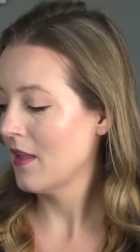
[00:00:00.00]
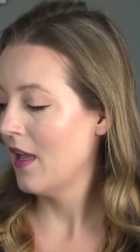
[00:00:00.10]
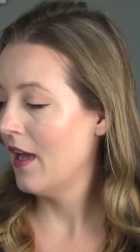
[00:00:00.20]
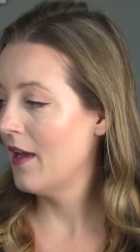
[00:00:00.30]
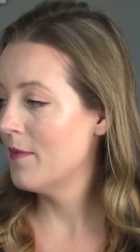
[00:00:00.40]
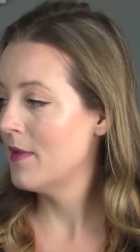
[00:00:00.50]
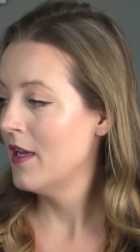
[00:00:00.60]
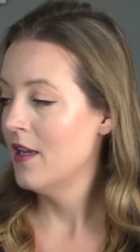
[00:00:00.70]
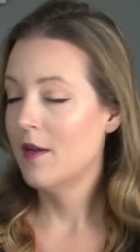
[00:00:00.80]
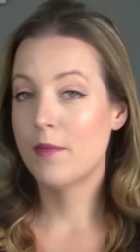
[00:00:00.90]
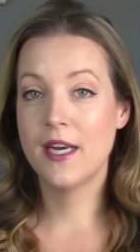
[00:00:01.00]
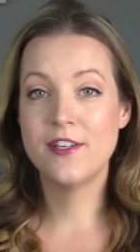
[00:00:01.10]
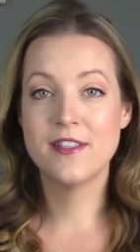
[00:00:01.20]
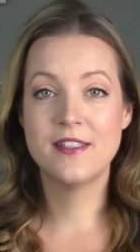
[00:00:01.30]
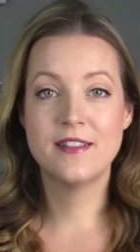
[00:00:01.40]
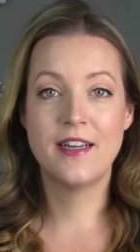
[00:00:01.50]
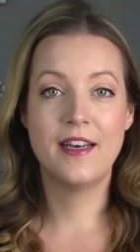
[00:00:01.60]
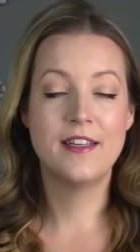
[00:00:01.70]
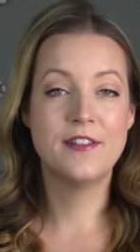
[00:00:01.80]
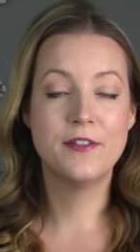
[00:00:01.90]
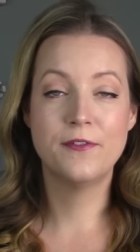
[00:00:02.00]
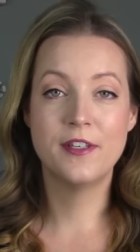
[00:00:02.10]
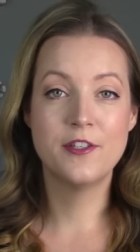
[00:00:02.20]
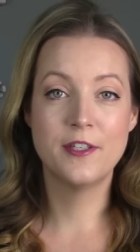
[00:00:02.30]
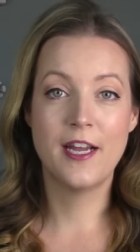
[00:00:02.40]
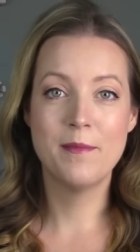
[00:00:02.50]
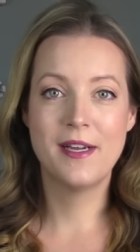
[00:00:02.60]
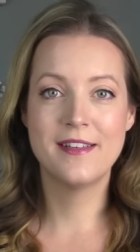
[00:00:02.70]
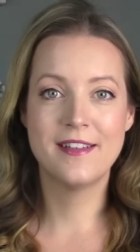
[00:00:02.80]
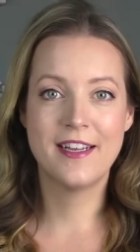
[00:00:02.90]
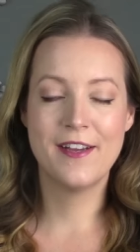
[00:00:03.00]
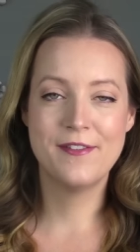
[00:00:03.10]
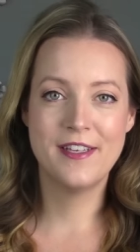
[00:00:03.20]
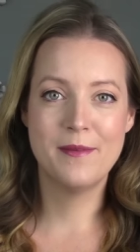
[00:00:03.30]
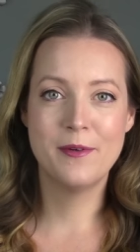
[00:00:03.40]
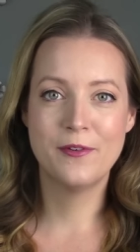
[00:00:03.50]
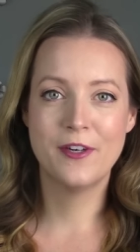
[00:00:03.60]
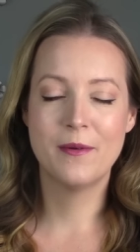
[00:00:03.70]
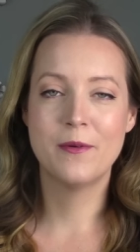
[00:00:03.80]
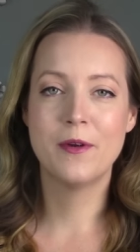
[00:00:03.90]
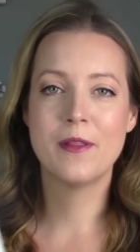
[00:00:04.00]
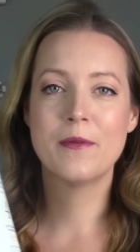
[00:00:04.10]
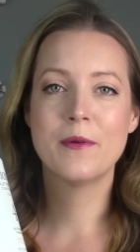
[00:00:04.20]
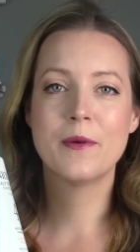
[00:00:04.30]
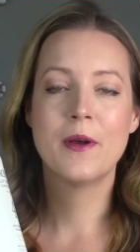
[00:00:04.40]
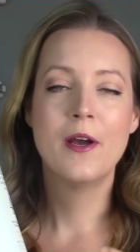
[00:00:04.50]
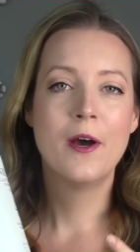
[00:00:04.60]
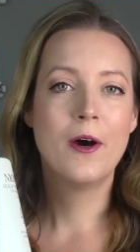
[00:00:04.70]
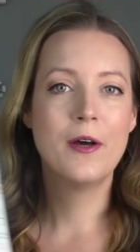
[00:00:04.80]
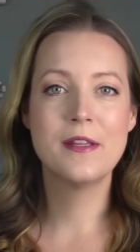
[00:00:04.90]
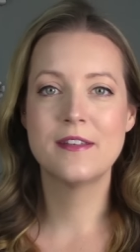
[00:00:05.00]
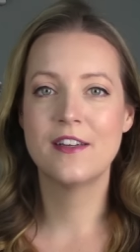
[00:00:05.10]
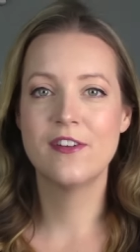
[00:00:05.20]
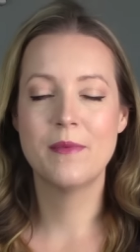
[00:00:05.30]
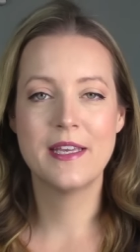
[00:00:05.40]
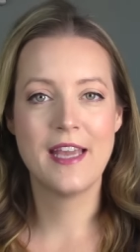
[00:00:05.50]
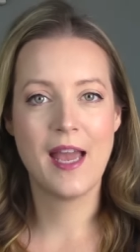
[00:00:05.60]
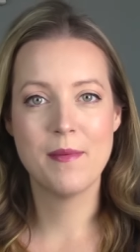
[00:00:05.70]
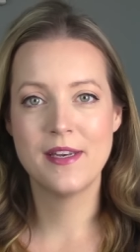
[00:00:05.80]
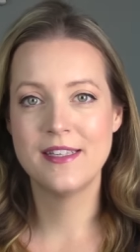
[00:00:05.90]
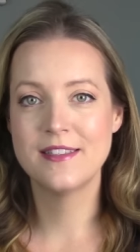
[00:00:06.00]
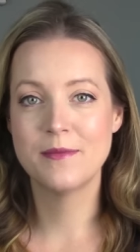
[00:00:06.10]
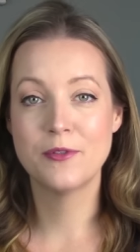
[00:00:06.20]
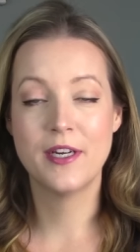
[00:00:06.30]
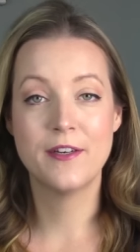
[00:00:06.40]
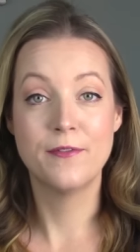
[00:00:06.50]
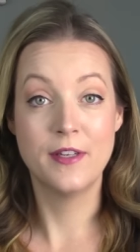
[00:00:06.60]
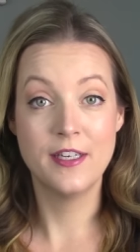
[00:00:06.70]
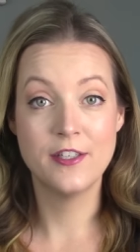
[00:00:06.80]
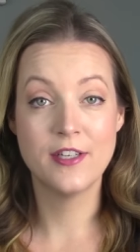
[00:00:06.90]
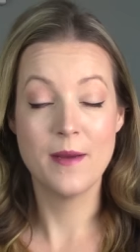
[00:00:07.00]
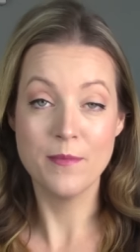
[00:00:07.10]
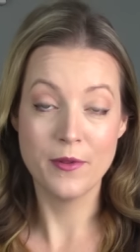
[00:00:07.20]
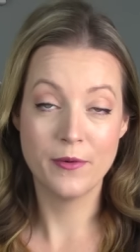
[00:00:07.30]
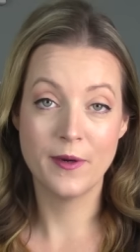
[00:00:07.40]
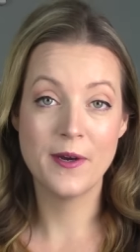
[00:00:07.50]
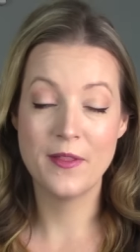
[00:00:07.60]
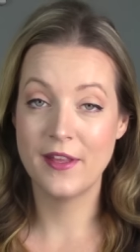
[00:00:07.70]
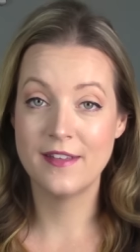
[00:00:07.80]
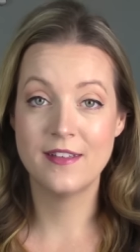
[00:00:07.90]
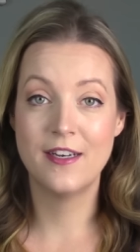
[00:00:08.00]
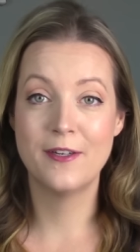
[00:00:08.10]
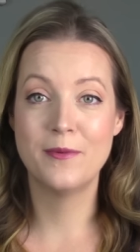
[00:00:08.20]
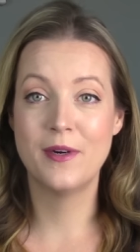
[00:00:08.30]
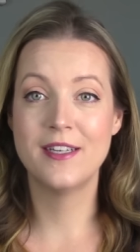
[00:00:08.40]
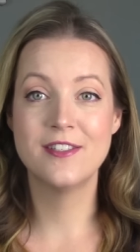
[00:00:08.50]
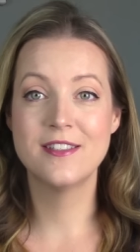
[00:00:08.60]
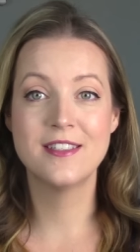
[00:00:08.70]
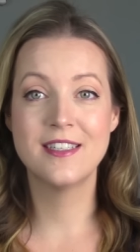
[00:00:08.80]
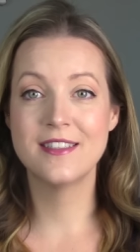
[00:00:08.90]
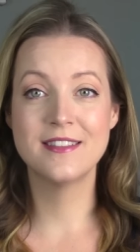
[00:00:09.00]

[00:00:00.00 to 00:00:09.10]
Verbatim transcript: Um, but I just decided to finish it up because like I've said before, I'm going through all the stuff in my cabinets. I'm trying to finish up or throw out things that I don't want just to